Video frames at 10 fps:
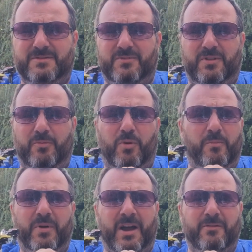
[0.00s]
So about
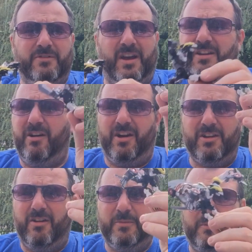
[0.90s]
£1. I
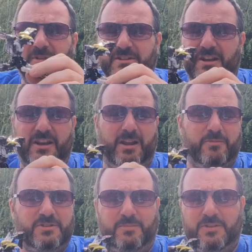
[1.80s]
can't remember exactly
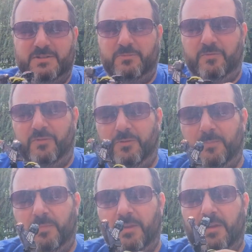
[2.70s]
how much I picked them up for.